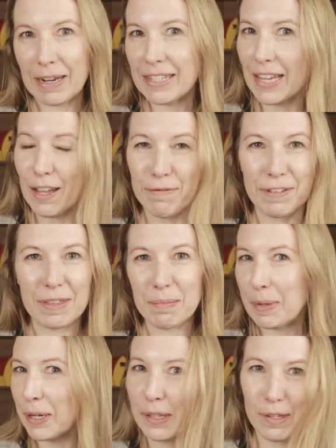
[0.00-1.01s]
myself in the
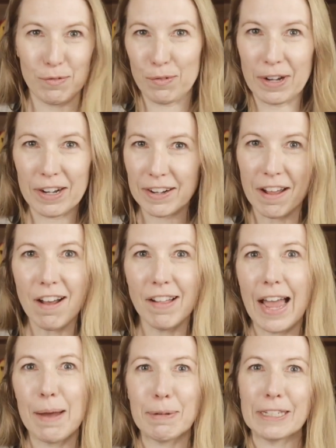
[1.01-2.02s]
middle of where it all
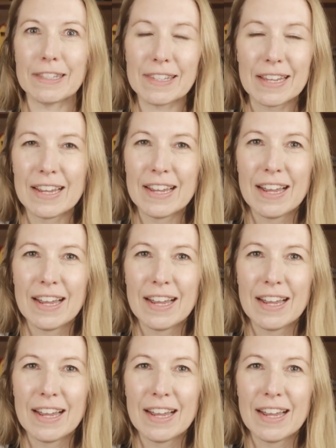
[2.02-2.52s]
happens.